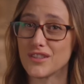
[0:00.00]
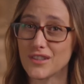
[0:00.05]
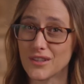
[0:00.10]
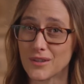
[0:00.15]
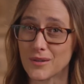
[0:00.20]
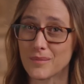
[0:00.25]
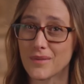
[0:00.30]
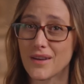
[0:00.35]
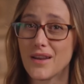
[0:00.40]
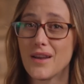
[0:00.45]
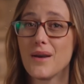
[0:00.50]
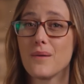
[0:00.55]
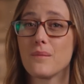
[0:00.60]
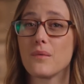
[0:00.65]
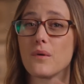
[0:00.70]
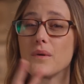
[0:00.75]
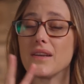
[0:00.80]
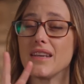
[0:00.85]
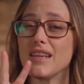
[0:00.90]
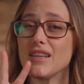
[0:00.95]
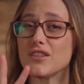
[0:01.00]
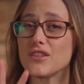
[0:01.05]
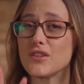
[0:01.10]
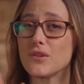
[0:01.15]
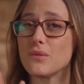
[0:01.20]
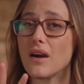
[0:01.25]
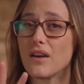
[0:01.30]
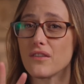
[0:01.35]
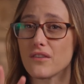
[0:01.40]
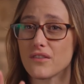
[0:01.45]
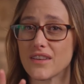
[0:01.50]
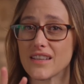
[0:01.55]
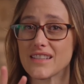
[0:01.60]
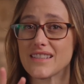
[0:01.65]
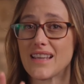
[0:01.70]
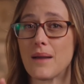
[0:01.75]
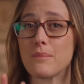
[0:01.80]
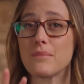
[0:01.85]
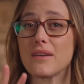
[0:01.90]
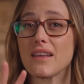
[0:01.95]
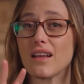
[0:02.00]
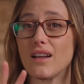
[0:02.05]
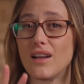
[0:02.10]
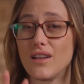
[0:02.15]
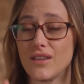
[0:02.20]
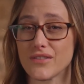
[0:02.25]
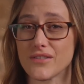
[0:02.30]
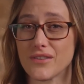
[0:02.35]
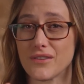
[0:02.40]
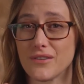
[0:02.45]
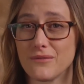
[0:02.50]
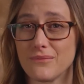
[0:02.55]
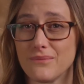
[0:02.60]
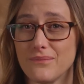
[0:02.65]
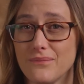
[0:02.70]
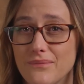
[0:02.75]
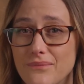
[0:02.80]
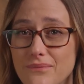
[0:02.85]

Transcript: doom, but we need two other things happening also.